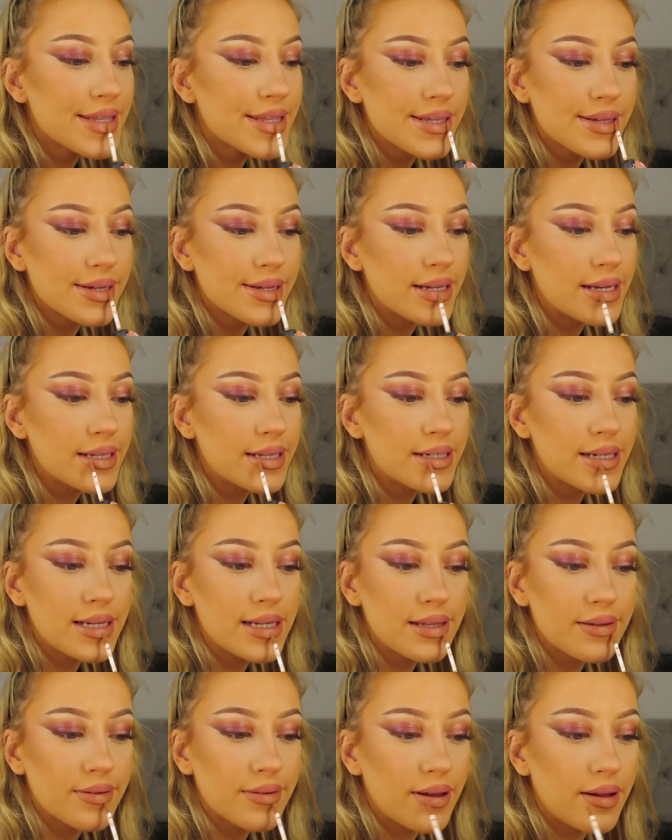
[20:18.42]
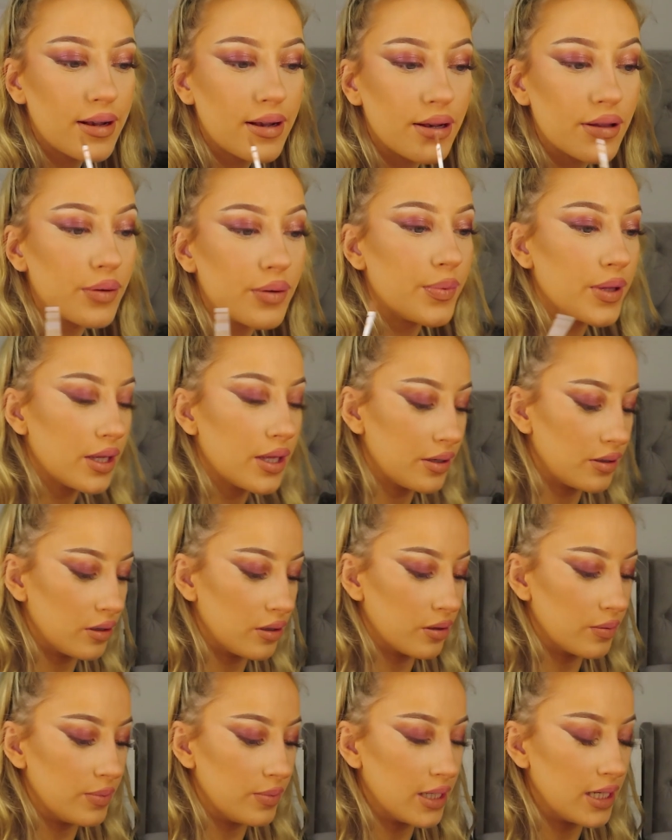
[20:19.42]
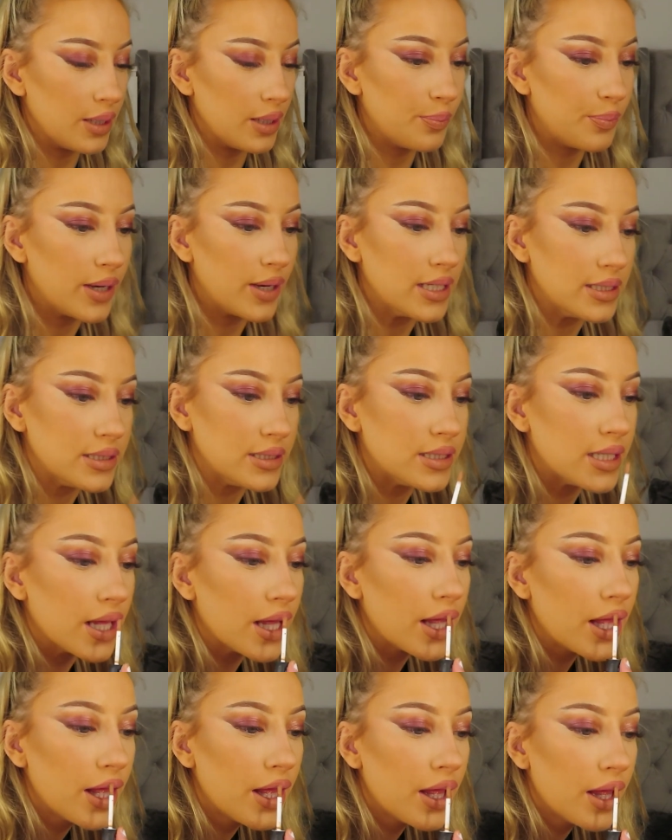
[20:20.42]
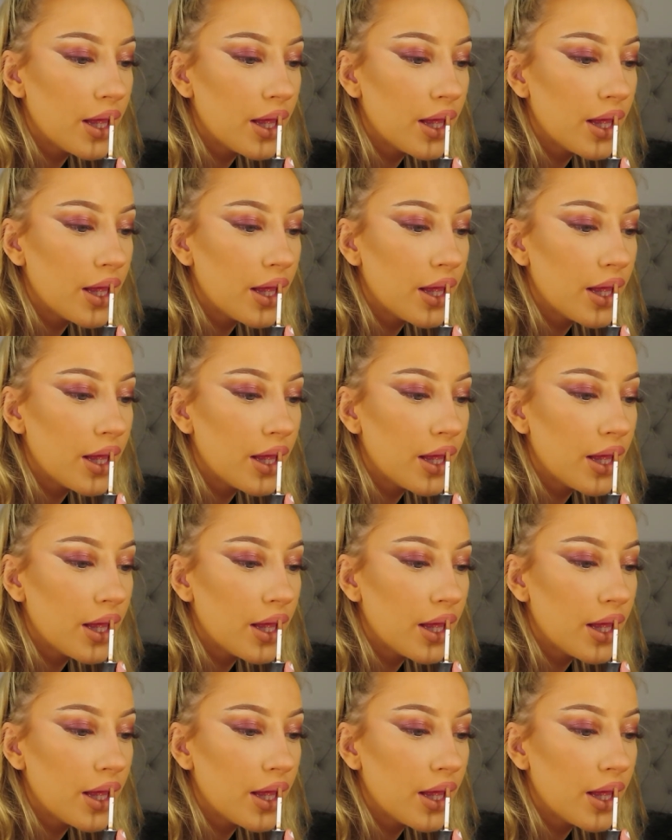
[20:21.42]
I'm gonna try to leave it out a little bit and not completely blend it.